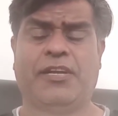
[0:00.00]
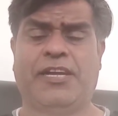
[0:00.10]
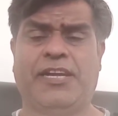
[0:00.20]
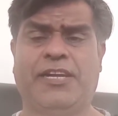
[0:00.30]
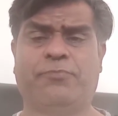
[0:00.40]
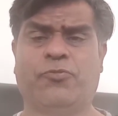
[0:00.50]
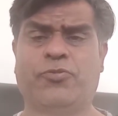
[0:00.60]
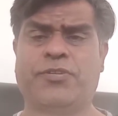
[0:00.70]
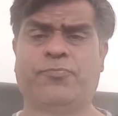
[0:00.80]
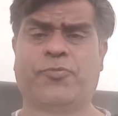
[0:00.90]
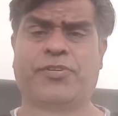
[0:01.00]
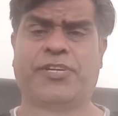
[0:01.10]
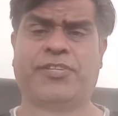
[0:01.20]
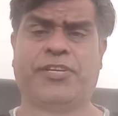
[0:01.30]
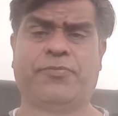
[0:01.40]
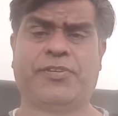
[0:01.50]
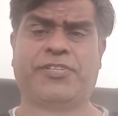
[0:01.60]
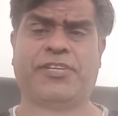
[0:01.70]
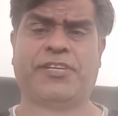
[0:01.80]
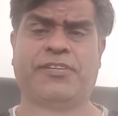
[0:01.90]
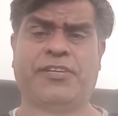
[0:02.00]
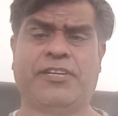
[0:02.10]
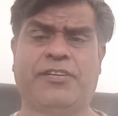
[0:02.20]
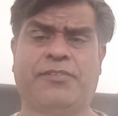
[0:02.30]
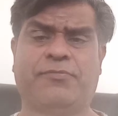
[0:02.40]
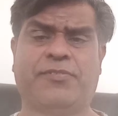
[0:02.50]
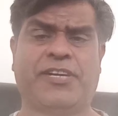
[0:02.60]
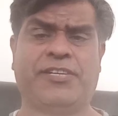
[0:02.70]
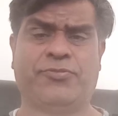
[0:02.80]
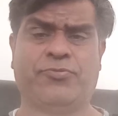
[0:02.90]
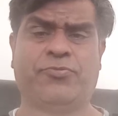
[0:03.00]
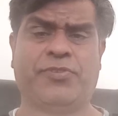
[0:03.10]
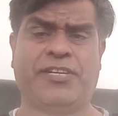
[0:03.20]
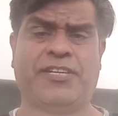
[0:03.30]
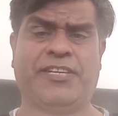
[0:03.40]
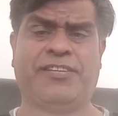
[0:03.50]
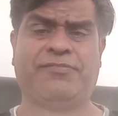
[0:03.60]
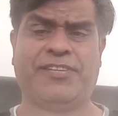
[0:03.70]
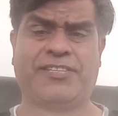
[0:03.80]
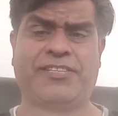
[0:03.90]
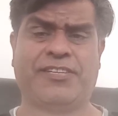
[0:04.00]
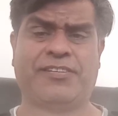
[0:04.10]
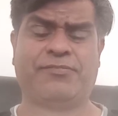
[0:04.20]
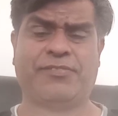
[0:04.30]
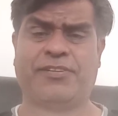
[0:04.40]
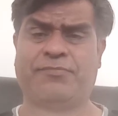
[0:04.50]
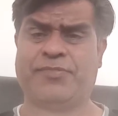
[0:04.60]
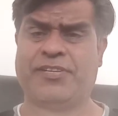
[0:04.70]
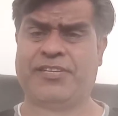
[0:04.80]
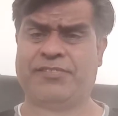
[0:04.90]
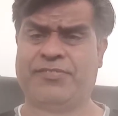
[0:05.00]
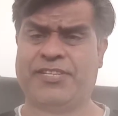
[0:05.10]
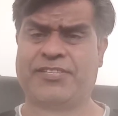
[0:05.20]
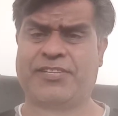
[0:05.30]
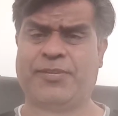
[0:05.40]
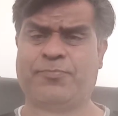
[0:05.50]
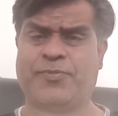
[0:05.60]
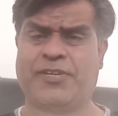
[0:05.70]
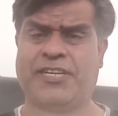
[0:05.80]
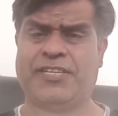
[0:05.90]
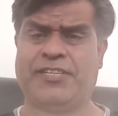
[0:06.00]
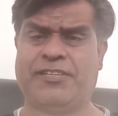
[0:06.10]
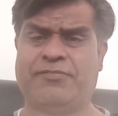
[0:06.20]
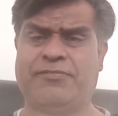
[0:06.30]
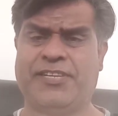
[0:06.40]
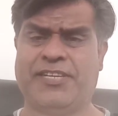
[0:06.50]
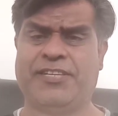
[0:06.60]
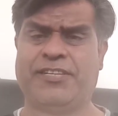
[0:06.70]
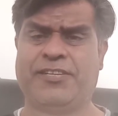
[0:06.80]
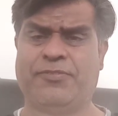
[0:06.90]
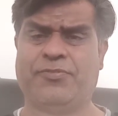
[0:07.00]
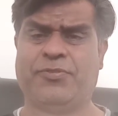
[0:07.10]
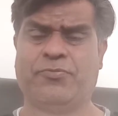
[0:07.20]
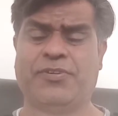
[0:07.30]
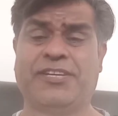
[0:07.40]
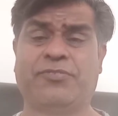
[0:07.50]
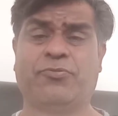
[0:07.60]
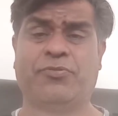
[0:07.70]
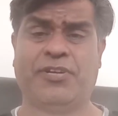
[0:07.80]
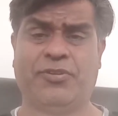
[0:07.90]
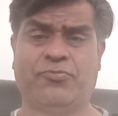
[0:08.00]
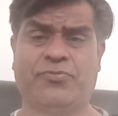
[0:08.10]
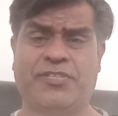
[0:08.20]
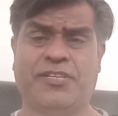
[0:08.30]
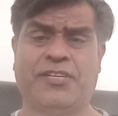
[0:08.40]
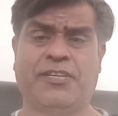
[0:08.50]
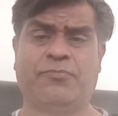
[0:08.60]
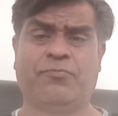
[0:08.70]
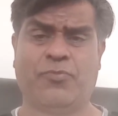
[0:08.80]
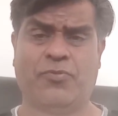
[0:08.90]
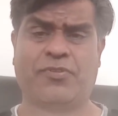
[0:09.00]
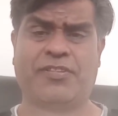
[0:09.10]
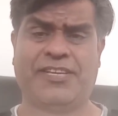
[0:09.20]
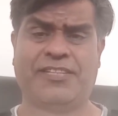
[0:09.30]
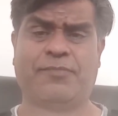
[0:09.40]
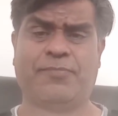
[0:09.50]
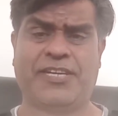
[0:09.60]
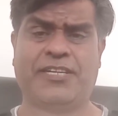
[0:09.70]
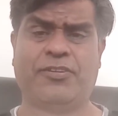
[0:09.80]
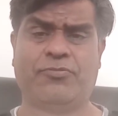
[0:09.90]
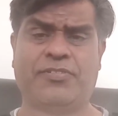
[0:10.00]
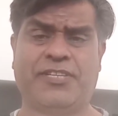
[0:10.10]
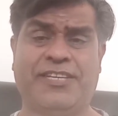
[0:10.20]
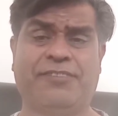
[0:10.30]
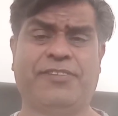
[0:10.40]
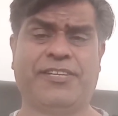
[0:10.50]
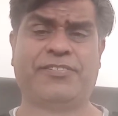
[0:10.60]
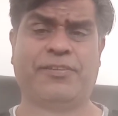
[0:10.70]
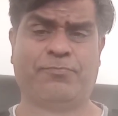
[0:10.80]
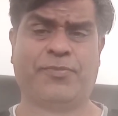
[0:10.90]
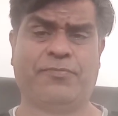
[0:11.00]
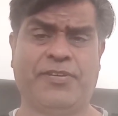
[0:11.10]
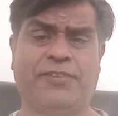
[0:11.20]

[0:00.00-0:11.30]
And most important thing which I do in this clip, I really give you a good news more than the bad news in a very simple way.